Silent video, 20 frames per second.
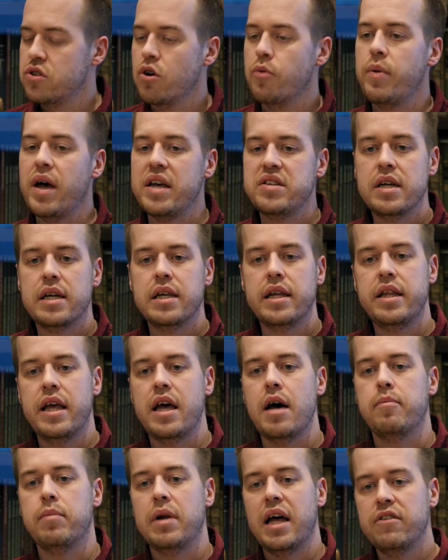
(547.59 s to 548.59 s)
So basically
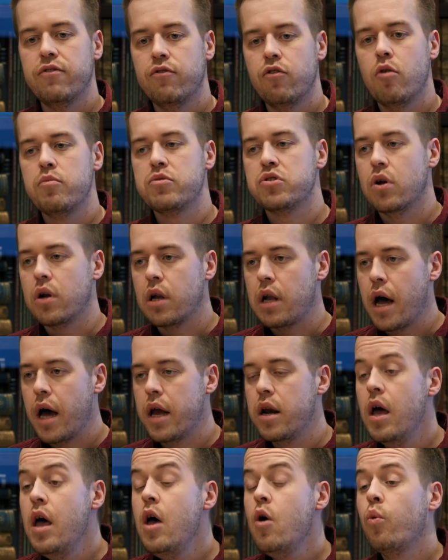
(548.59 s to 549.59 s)
they are platforms
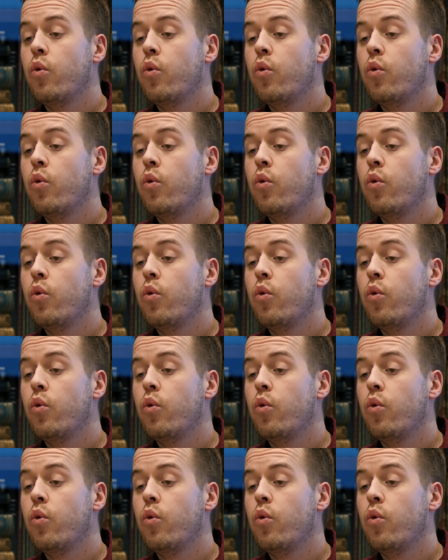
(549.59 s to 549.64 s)
online